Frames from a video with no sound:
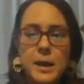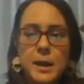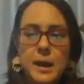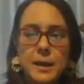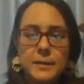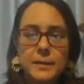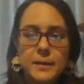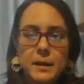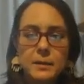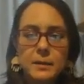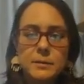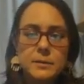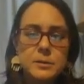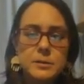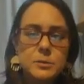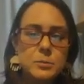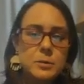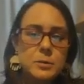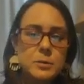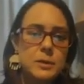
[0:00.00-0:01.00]
And that
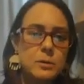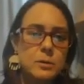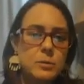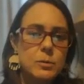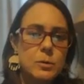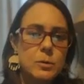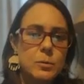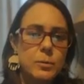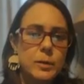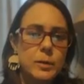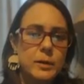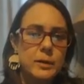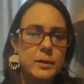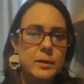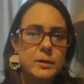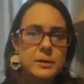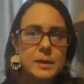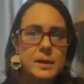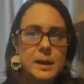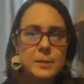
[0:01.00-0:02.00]
looks really cool when
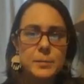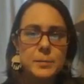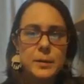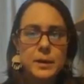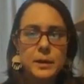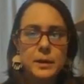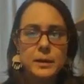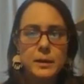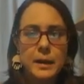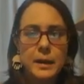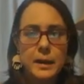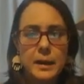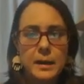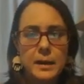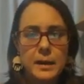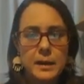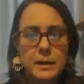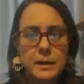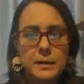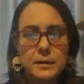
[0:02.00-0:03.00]
they're typing
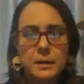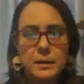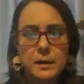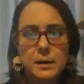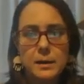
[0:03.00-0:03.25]
and